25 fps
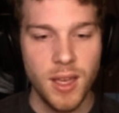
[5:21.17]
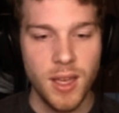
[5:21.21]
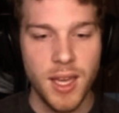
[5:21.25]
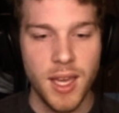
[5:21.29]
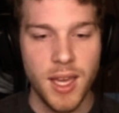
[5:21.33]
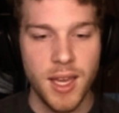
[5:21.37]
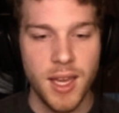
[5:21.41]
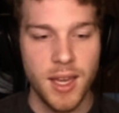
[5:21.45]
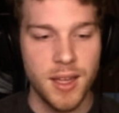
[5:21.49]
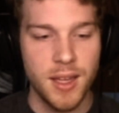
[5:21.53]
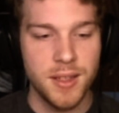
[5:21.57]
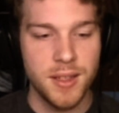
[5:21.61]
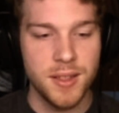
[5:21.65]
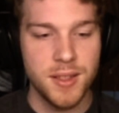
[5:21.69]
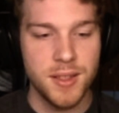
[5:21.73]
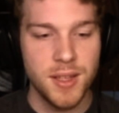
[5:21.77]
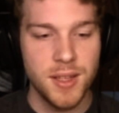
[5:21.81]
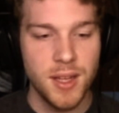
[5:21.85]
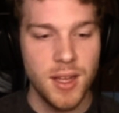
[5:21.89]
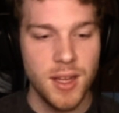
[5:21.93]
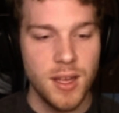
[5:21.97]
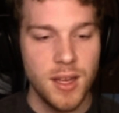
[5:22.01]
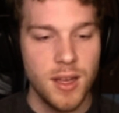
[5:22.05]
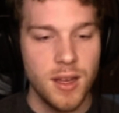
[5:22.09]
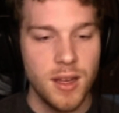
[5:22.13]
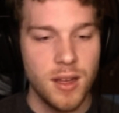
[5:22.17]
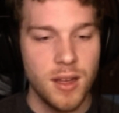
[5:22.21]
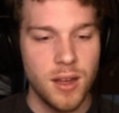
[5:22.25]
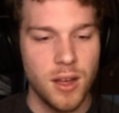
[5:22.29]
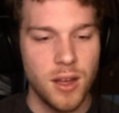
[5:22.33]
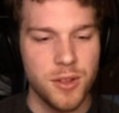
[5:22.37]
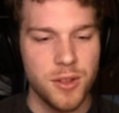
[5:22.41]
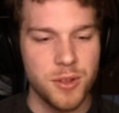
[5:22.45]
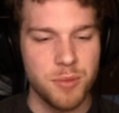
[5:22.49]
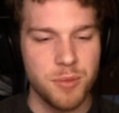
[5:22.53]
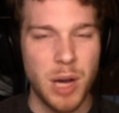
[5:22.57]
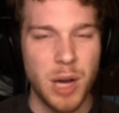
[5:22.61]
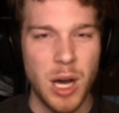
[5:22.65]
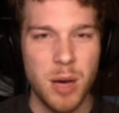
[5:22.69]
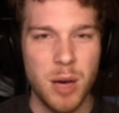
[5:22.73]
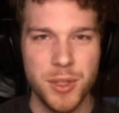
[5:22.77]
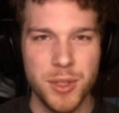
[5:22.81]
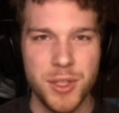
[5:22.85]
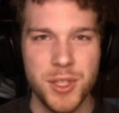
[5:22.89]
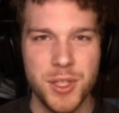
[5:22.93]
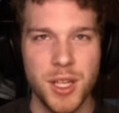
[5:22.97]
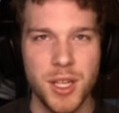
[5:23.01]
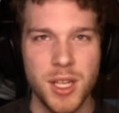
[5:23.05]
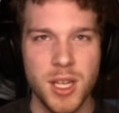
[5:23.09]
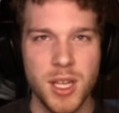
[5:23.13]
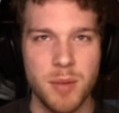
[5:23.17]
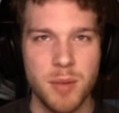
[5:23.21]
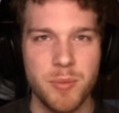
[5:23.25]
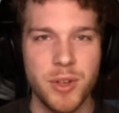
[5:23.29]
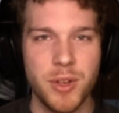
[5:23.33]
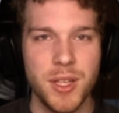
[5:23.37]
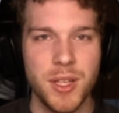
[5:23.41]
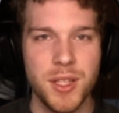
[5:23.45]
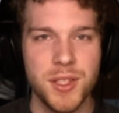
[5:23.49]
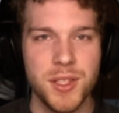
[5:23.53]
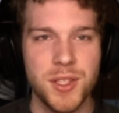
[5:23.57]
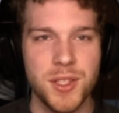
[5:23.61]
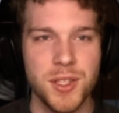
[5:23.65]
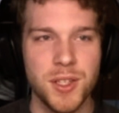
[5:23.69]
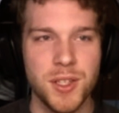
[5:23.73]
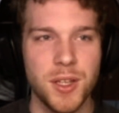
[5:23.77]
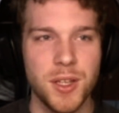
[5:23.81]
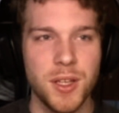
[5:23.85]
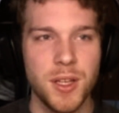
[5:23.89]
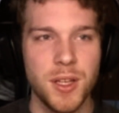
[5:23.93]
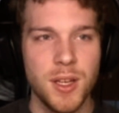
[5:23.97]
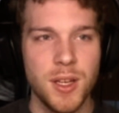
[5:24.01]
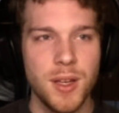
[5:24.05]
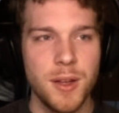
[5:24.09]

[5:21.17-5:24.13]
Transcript: and other publishing companies to